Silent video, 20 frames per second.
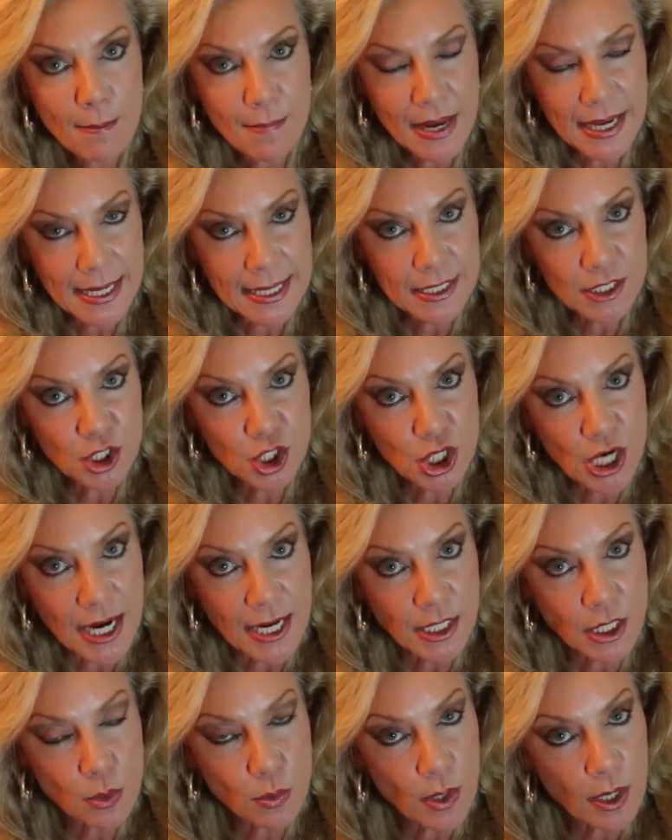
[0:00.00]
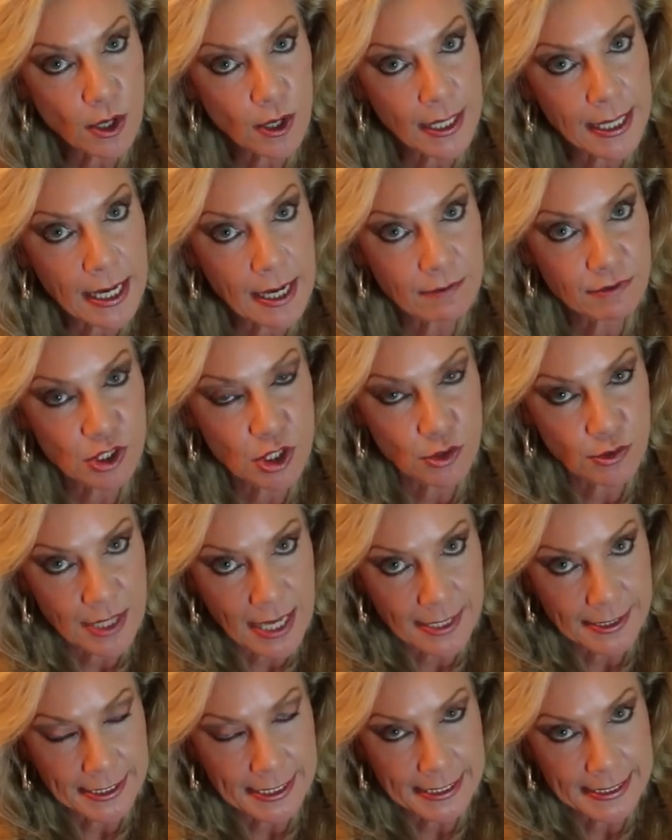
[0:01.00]
But in January of
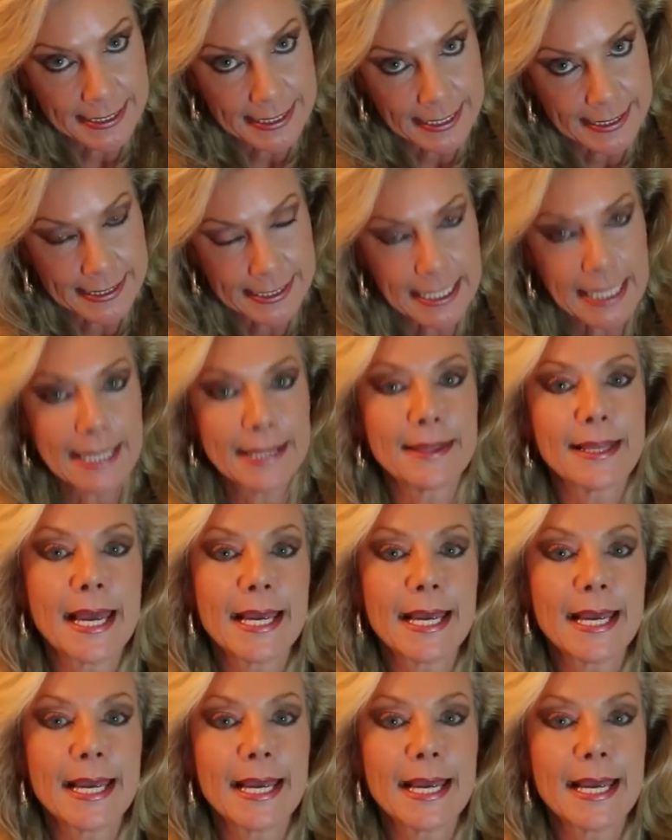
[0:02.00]
2016,